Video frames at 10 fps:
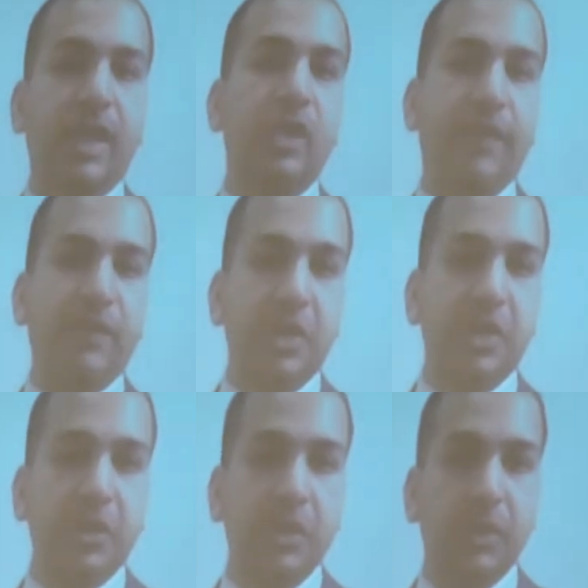you have to
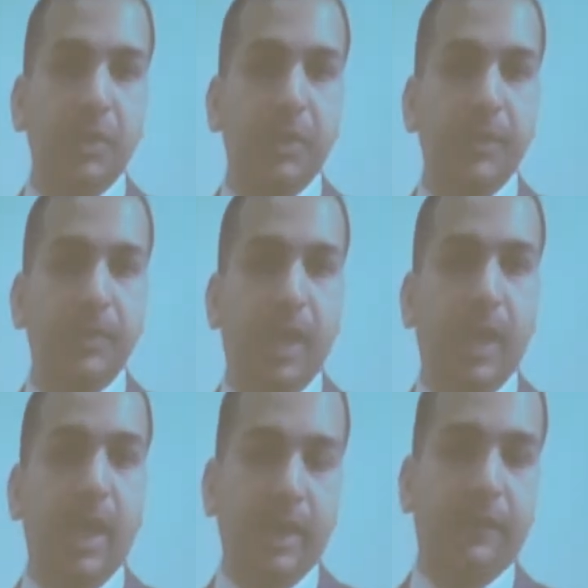go through,
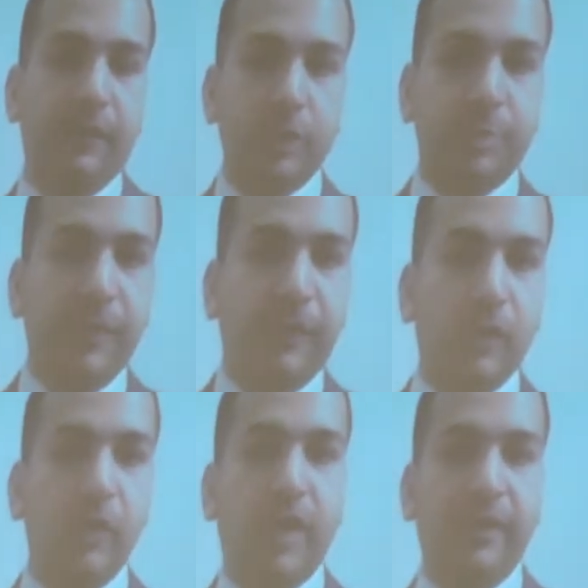and of course
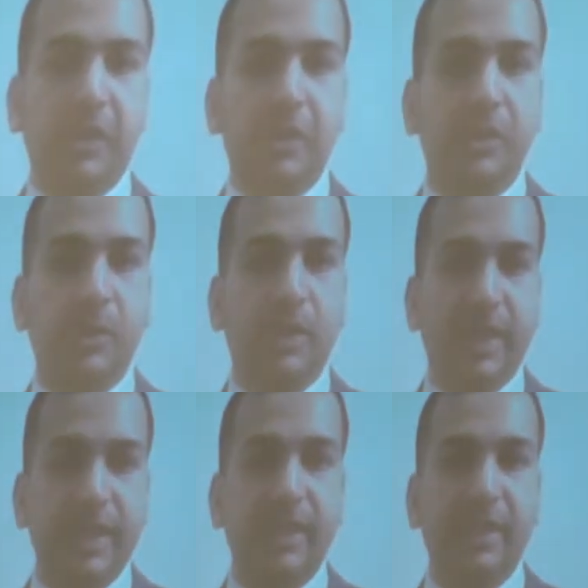before you have to go through a
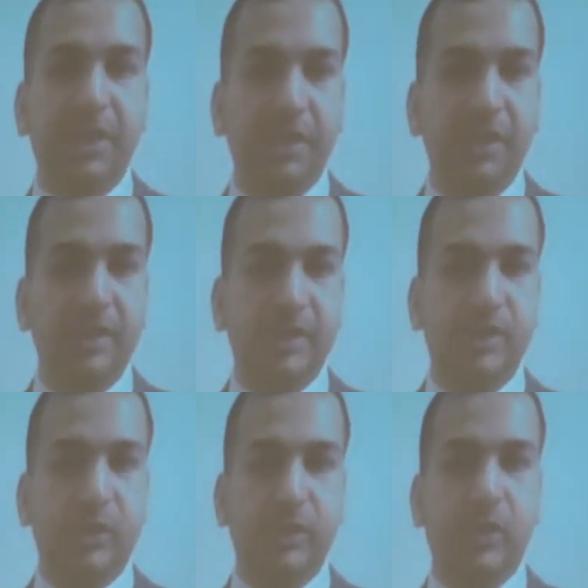legal due diligence
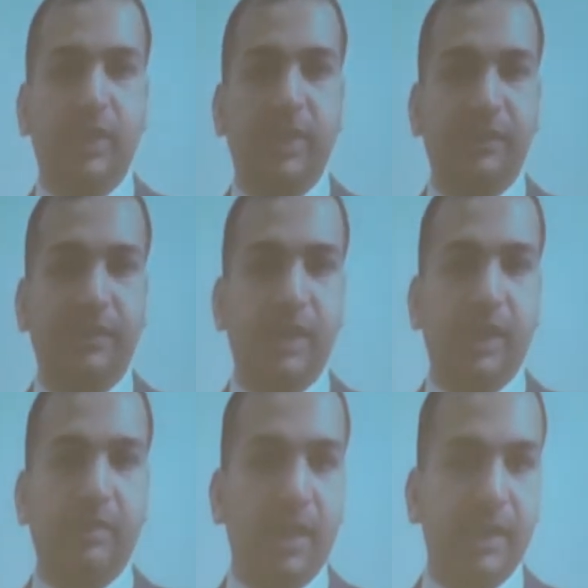to ensure that we are
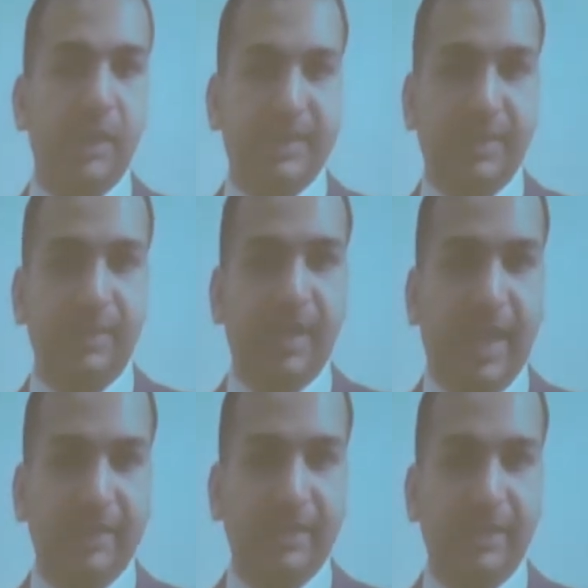ready to accept that
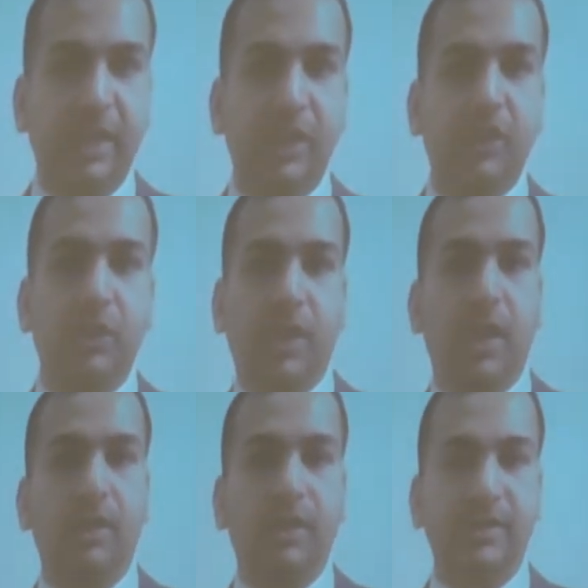asset to
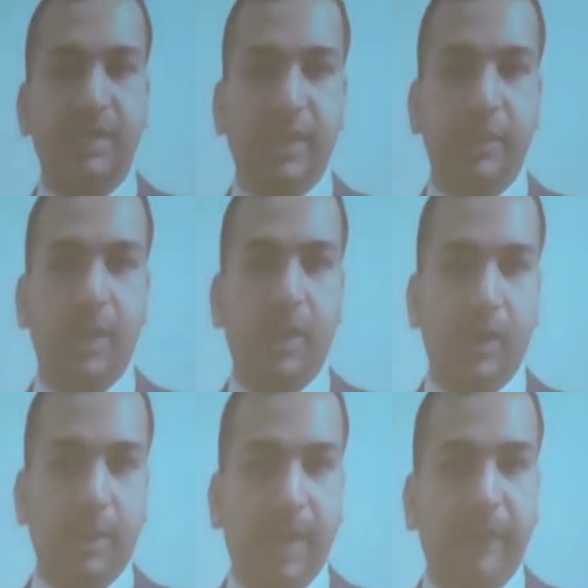allow listing and trading on
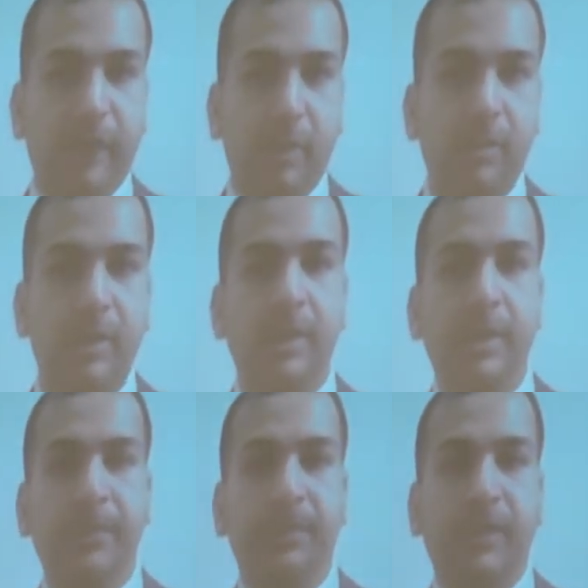our platform.
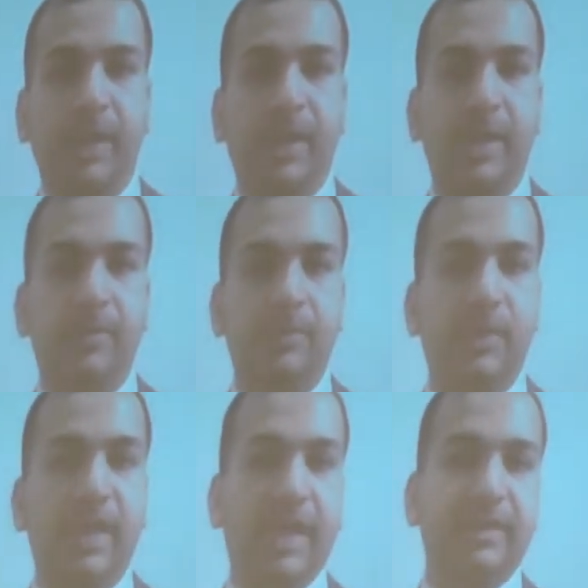
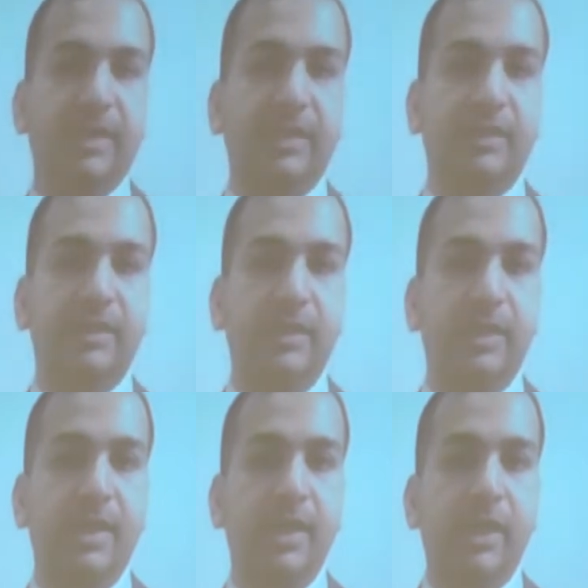The asset is
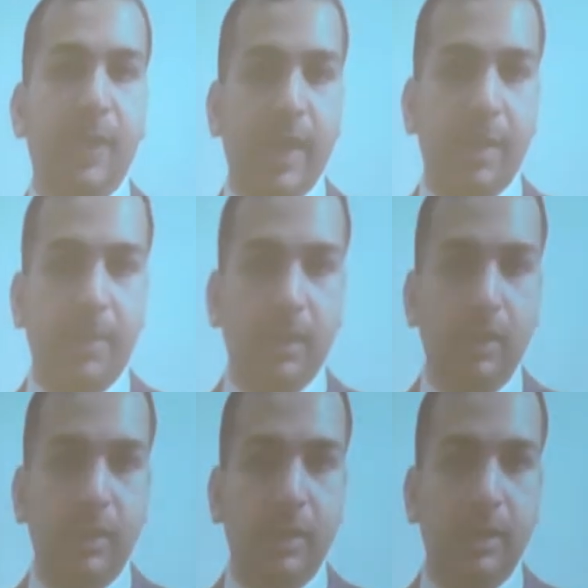
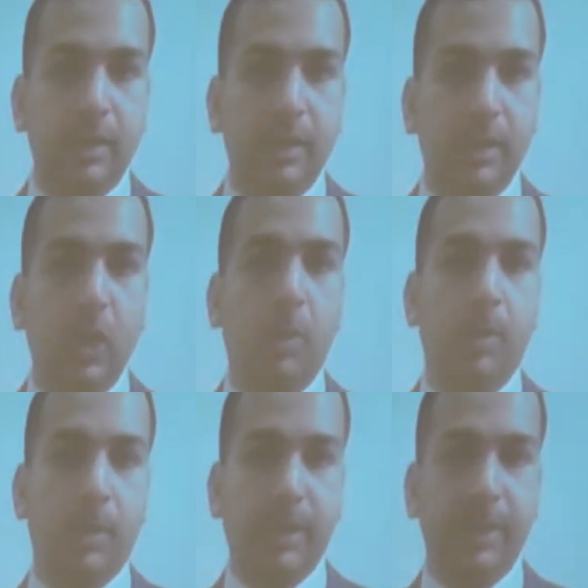tradable
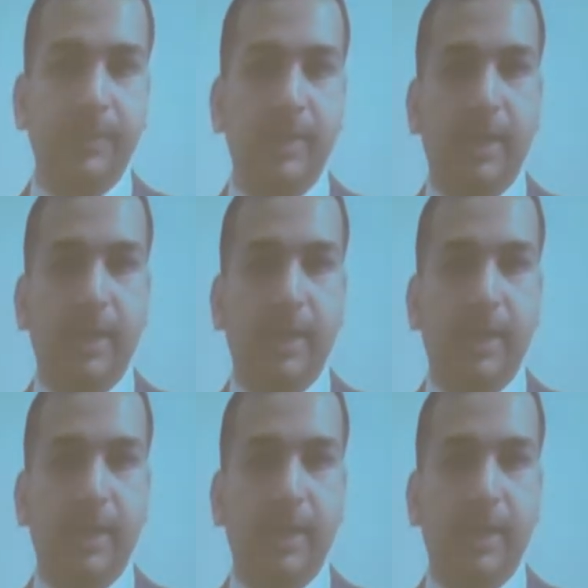globally